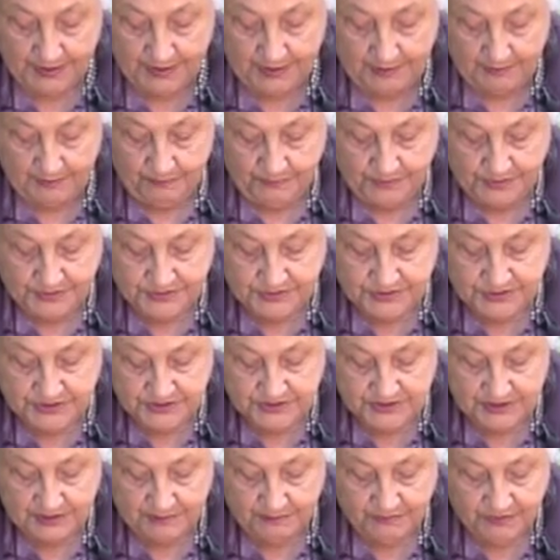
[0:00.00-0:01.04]
Mrs.
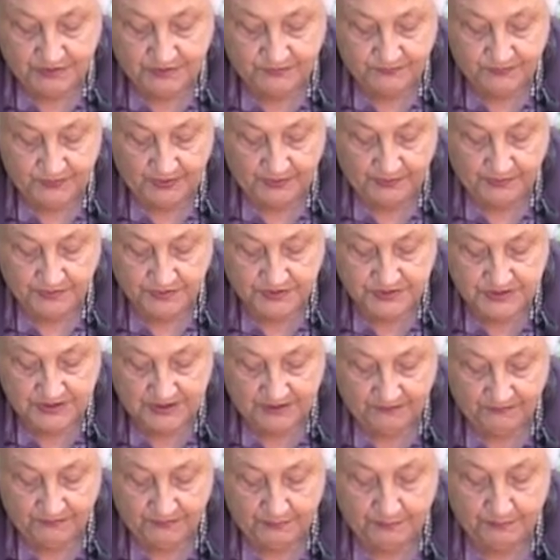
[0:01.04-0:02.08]
Chambers felt herself
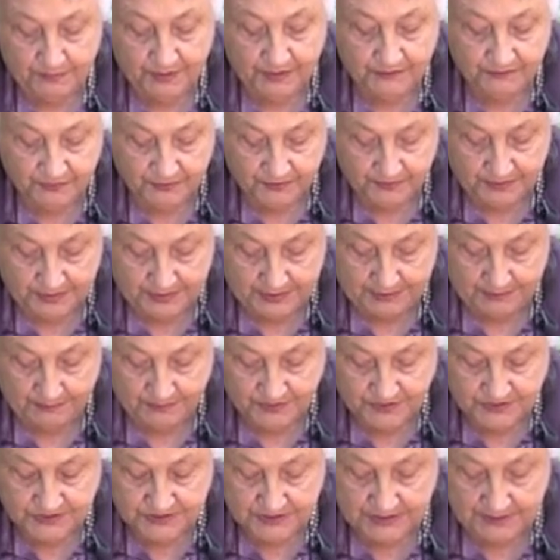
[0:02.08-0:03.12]
above her neighbors
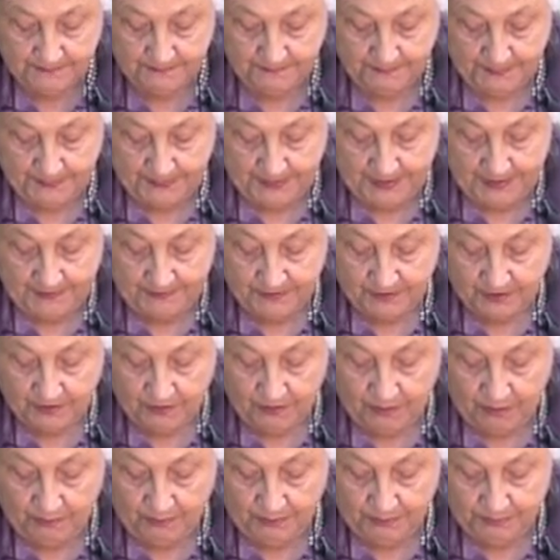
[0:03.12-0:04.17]
and the
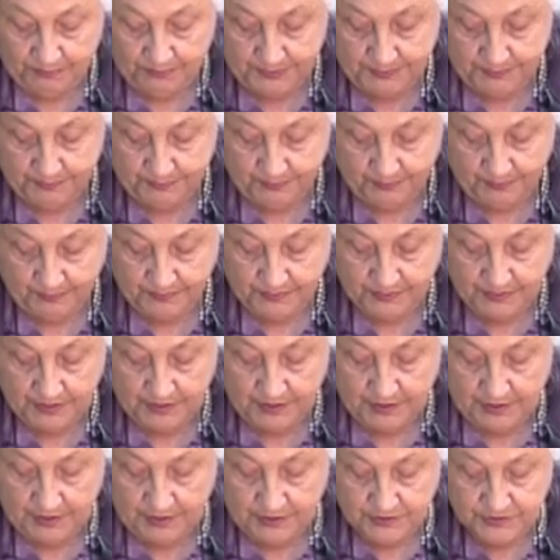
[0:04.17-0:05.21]
common people,
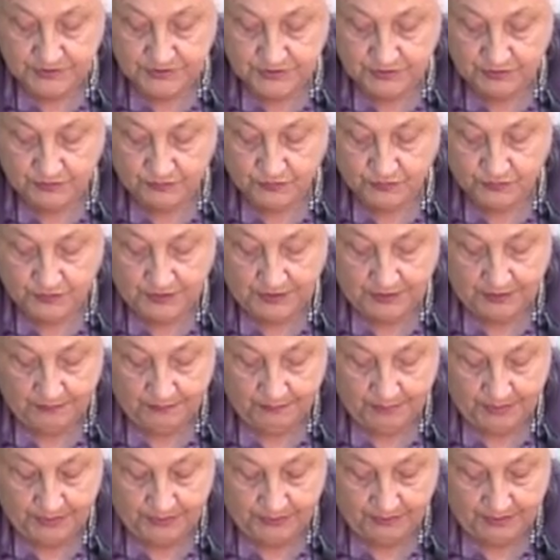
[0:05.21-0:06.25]
so treated
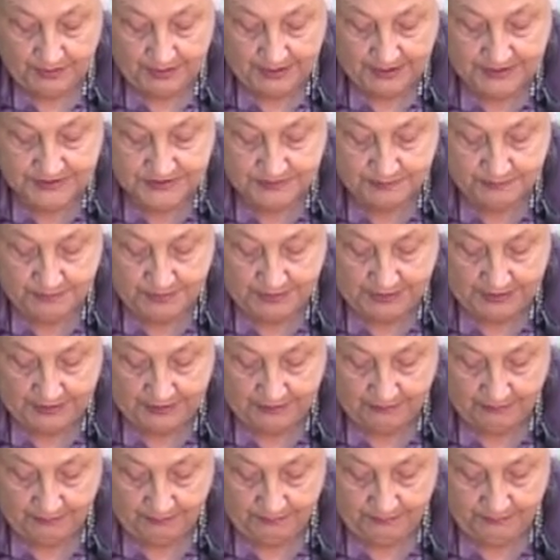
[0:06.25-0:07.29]
Mother as a menial.
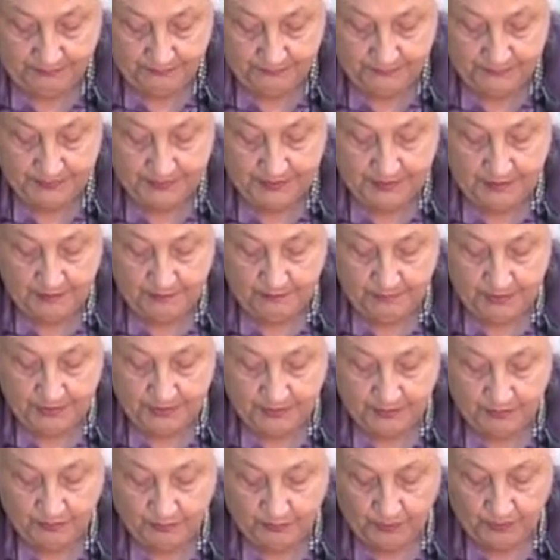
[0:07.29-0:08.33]
Mother
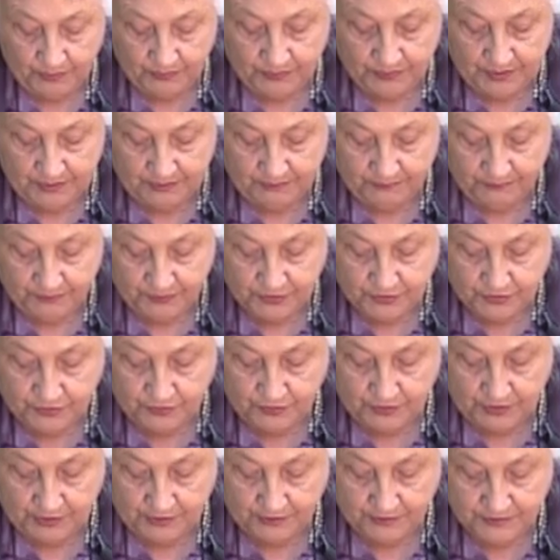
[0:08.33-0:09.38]
worked there for 2
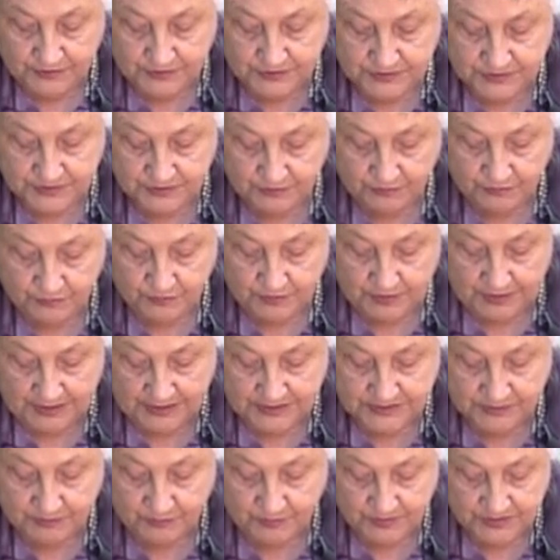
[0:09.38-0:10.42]
years, so as it
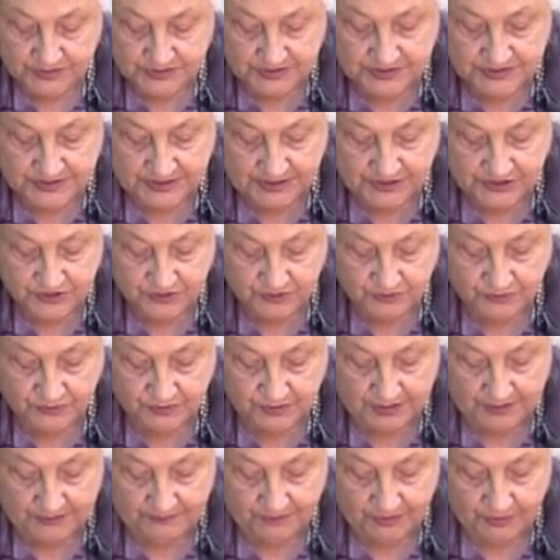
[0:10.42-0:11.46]
was essential to have
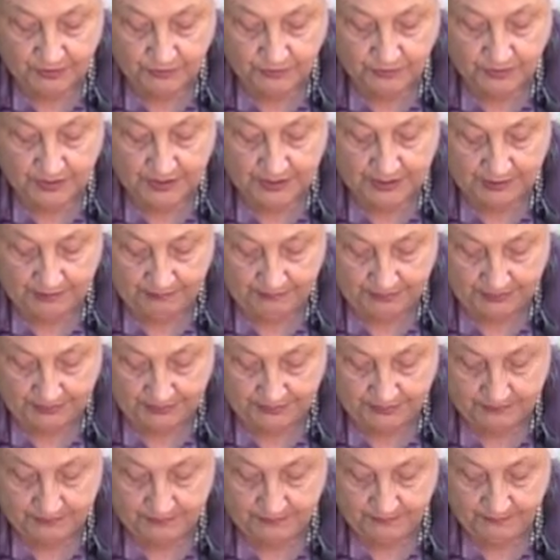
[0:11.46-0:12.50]
a good character
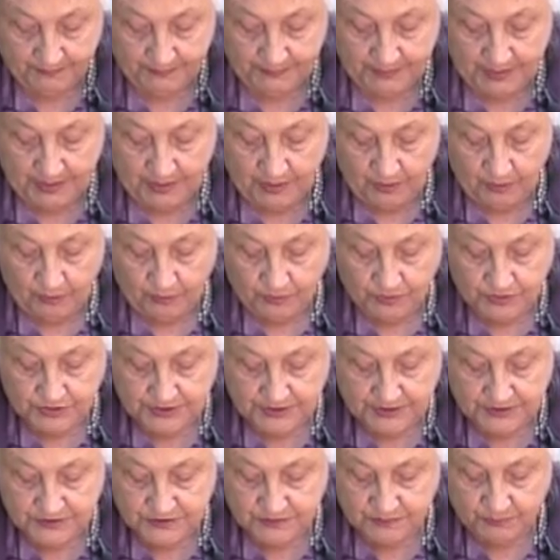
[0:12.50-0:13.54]
or
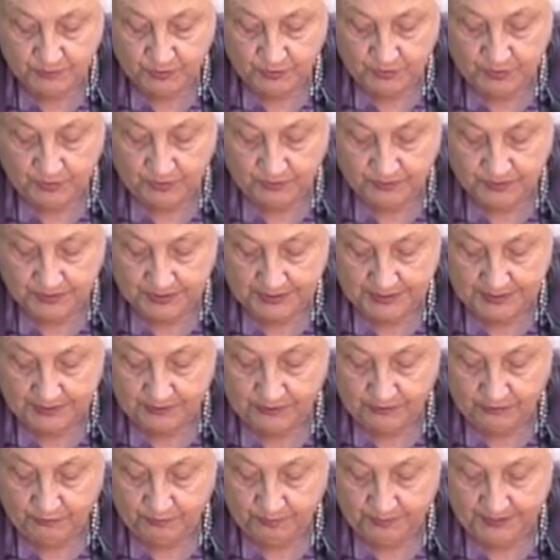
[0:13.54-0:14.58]
testimonial to get a new
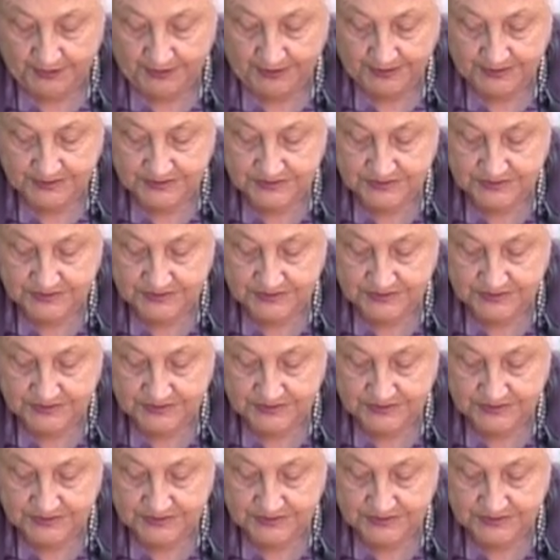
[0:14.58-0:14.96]
place.